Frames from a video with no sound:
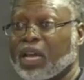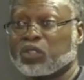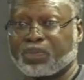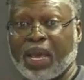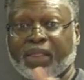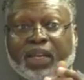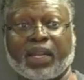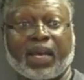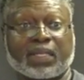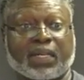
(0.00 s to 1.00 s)
that was bathing
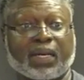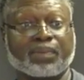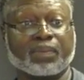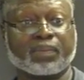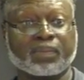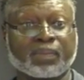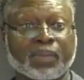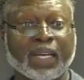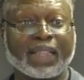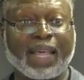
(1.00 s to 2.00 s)
in that tub? Yeah.
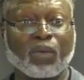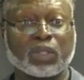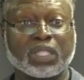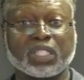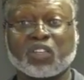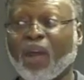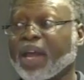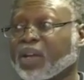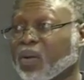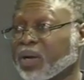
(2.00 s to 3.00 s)
Mm-hmm. That was his
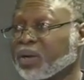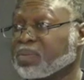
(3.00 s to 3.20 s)
granddaughter.